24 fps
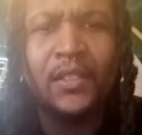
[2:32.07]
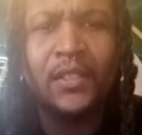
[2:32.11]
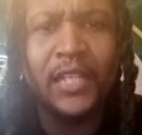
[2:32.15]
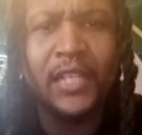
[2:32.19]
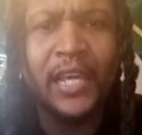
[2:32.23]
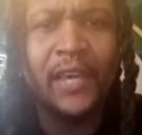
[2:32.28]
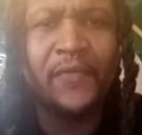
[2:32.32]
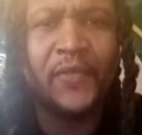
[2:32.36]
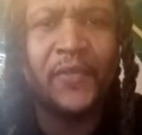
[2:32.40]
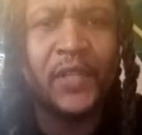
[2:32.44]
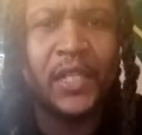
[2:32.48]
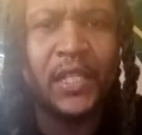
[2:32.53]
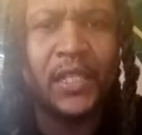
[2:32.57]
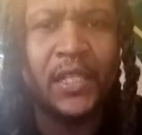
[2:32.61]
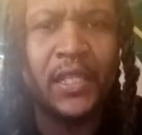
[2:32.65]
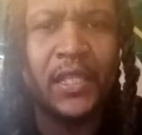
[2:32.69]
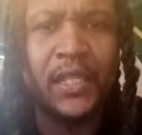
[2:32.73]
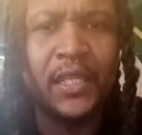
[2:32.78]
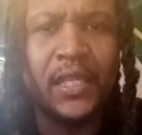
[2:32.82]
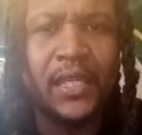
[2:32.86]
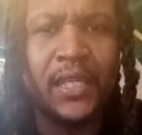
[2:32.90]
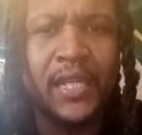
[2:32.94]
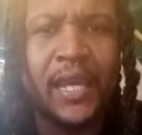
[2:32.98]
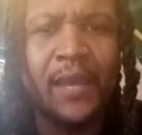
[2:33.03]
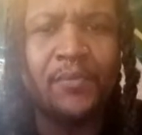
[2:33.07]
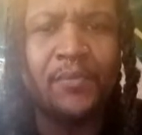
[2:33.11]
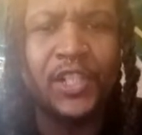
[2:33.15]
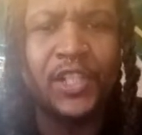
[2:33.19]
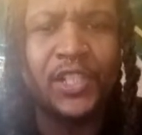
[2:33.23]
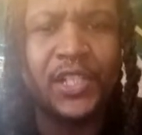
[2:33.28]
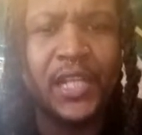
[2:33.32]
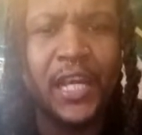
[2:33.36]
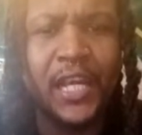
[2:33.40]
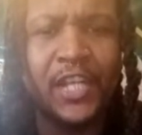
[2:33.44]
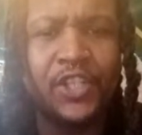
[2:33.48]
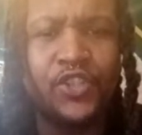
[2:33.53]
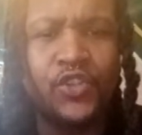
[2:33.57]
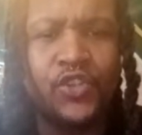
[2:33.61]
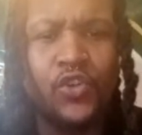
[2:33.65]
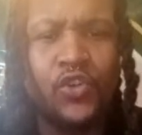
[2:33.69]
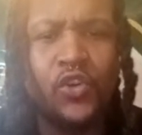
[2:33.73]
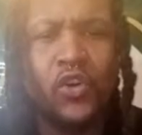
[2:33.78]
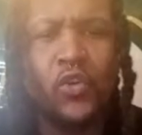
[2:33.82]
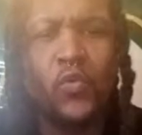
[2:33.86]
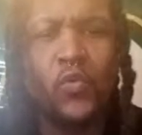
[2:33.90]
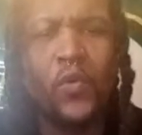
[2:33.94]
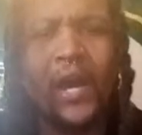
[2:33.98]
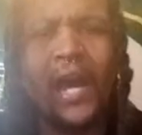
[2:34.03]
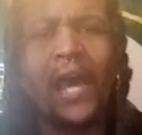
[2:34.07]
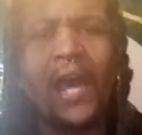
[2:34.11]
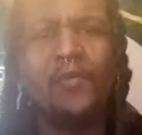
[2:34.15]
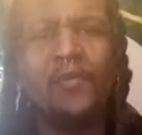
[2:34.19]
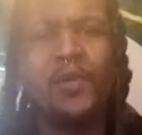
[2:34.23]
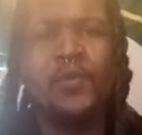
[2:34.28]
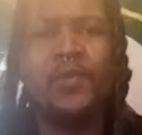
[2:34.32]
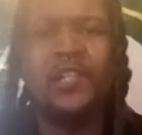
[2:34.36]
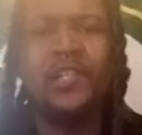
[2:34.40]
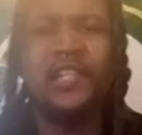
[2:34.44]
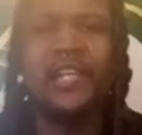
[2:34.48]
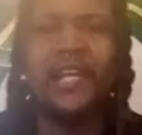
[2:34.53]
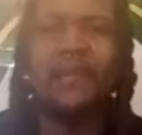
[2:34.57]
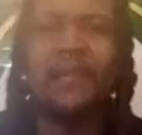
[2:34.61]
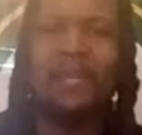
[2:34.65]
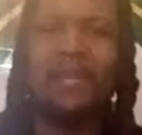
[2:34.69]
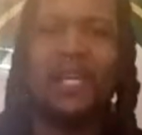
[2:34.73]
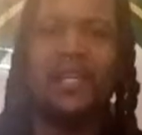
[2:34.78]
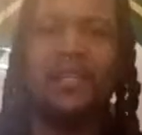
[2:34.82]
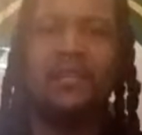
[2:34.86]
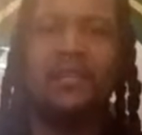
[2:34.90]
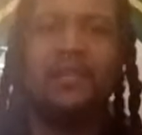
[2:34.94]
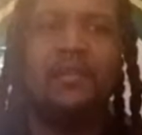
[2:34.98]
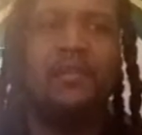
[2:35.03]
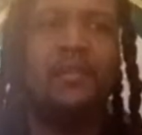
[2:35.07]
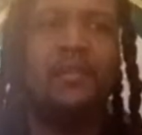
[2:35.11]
Definitely. And I'm just not sure why we would limit